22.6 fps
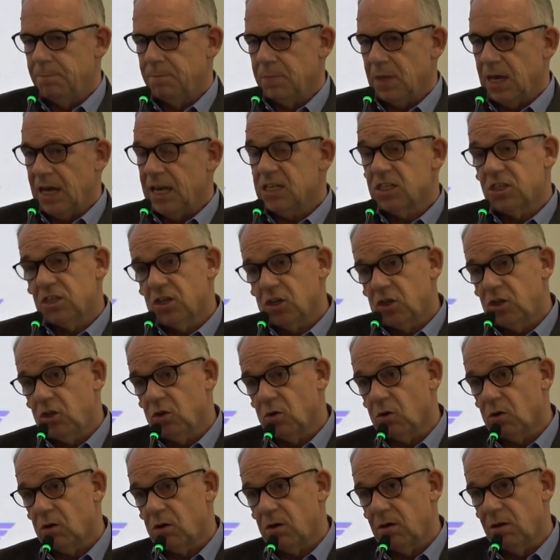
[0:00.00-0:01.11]
It's
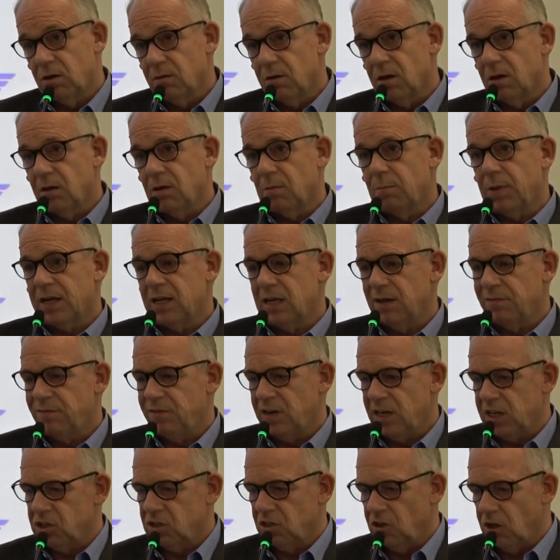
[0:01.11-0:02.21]
secure by
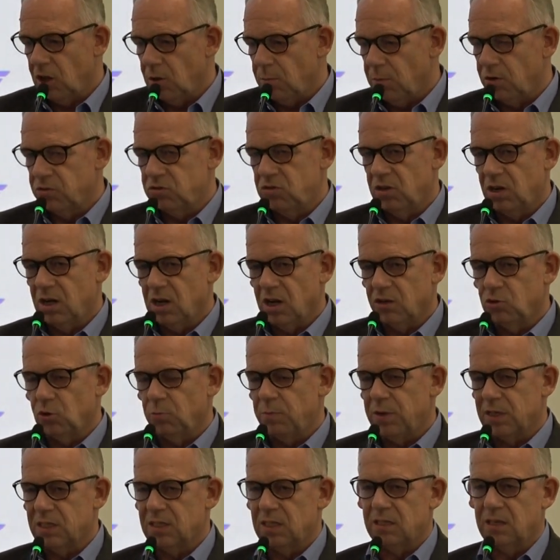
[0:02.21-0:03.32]
definition almost. You can't do
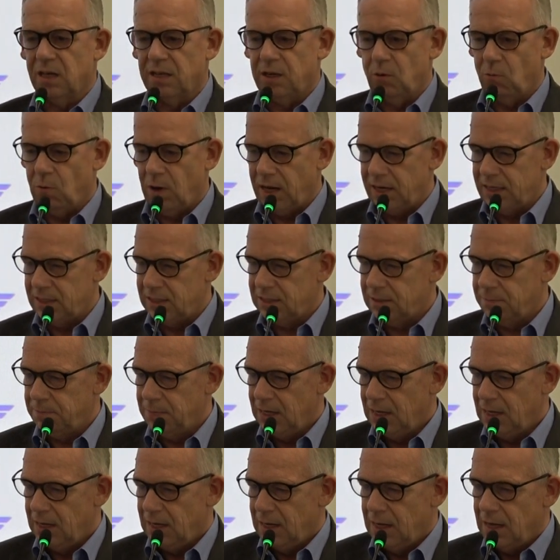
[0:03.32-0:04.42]
business otherwise.
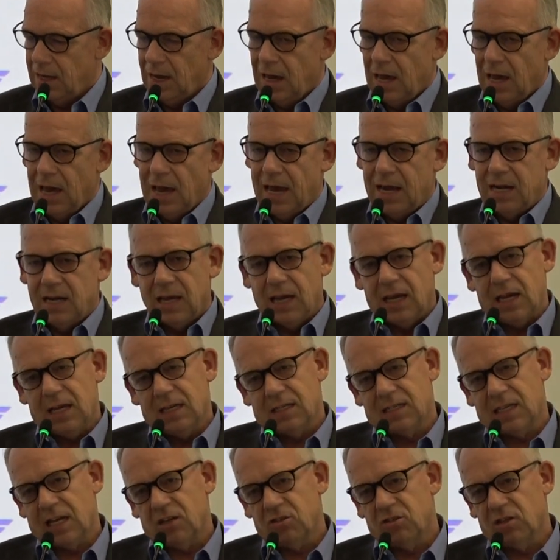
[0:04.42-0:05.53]
And
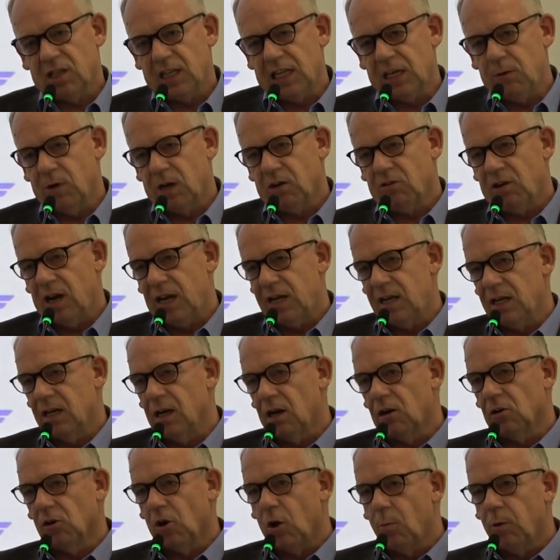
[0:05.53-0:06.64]
essentially, we're creating a
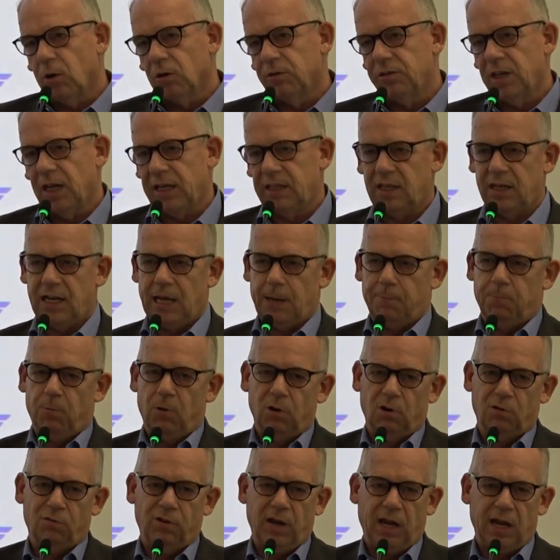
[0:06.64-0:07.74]
global data network
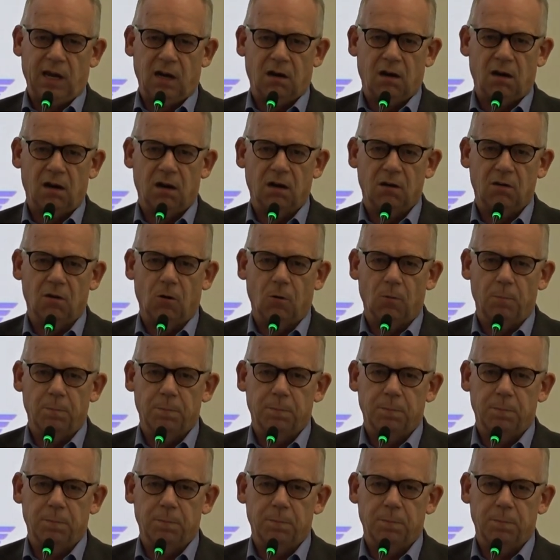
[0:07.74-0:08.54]
for air cargo.